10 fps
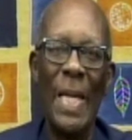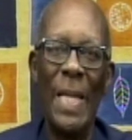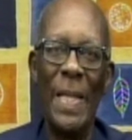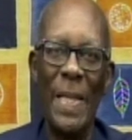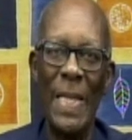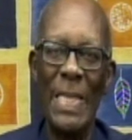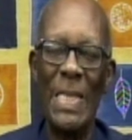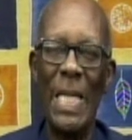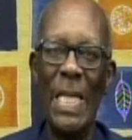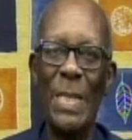This
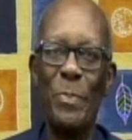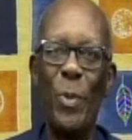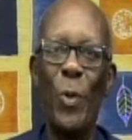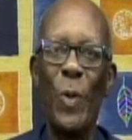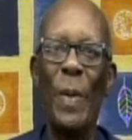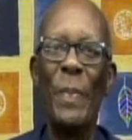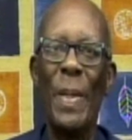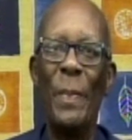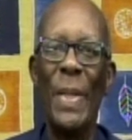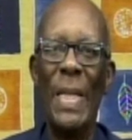is program
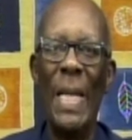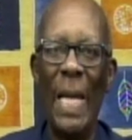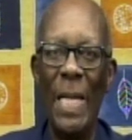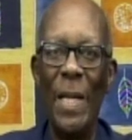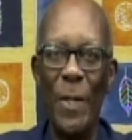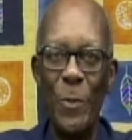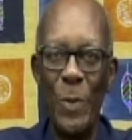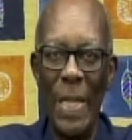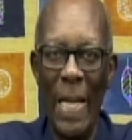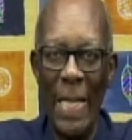number
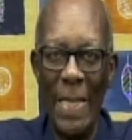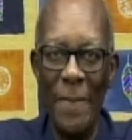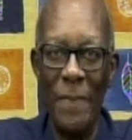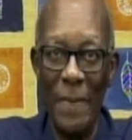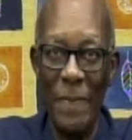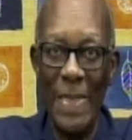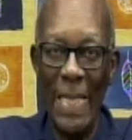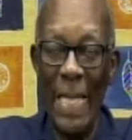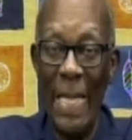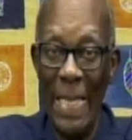
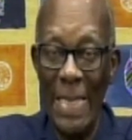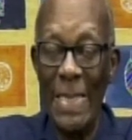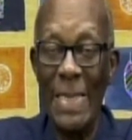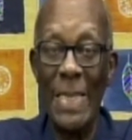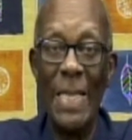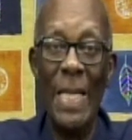958,